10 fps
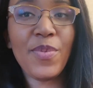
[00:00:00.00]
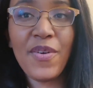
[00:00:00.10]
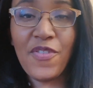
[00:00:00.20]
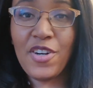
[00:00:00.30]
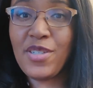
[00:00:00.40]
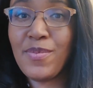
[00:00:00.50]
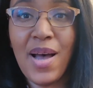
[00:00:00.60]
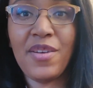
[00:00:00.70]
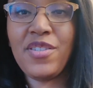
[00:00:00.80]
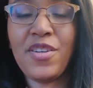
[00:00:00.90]
So my first
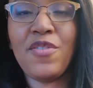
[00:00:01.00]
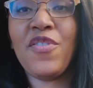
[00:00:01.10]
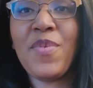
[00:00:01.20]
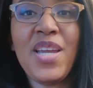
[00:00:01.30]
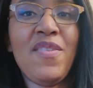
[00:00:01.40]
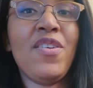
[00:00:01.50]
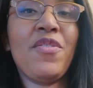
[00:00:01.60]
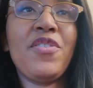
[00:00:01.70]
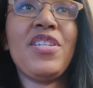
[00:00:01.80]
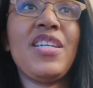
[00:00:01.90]
milestone for my
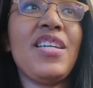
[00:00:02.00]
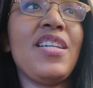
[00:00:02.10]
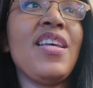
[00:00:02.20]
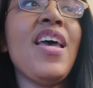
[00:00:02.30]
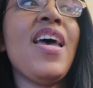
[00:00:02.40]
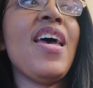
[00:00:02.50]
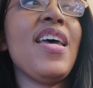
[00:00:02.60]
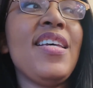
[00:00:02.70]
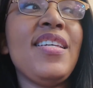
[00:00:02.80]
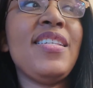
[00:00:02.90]
evening routine
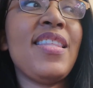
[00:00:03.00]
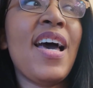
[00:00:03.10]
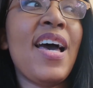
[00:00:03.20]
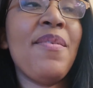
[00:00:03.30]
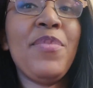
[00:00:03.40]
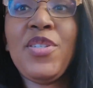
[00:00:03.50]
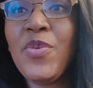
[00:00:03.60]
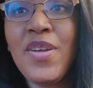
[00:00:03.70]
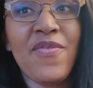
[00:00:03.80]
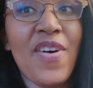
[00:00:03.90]
is that
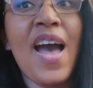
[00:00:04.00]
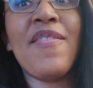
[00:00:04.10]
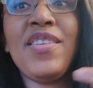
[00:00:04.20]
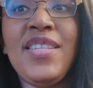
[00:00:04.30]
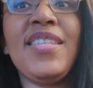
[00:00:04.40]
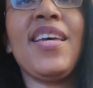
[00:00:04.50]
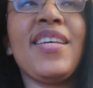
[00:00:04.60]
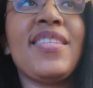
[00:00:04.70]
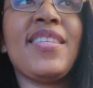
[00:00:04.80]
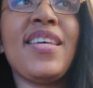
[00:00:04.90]
between five and
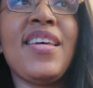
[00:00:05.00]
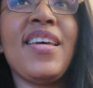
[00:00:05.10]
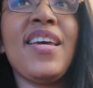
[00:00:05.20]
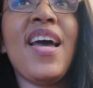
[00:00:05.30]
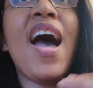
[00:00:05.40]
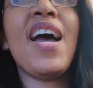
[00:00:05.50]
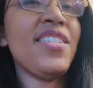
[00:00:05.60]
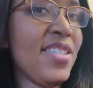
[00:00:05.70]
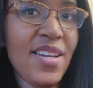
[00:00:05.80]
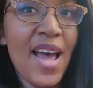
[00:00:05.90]
six,
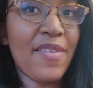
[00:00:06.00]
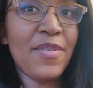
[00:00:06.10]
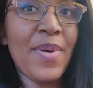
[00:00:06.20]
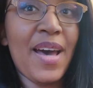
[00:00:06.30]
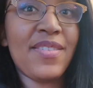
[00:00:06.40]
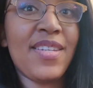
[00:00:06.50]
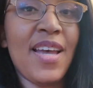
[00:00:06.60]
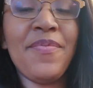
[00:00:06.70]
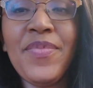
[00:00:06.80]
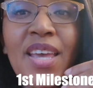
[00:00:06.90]
I just need to have the baths
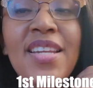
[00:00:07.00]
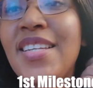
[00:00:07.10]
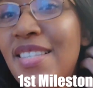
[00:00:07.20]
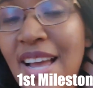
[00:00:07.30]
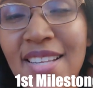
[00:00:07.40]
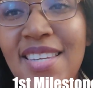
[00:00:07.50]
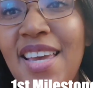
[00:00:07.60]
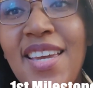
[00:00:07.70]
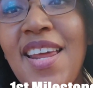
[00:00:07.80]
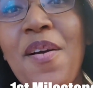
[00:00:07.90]
done. Does not
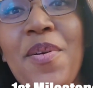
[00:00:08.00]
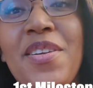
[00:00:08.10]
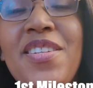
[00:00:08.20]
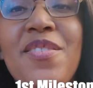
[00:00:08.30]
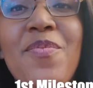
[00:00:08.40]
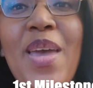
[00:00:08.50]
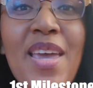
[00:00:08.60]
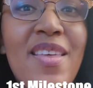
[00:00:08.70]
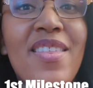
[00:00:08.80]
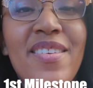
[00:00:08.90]
take an hour to
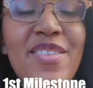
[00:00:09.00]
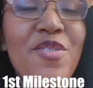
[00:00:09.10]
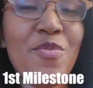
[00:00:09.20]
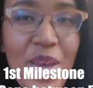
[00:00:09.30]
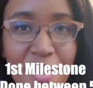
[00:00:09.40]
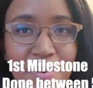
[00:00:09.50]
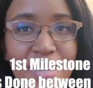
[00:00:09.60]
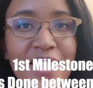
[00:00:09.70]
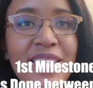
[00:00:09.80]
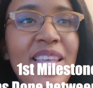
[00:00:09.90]
bathe two
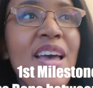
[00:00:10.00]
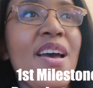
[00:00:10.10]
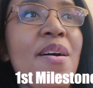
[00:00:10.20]
babies,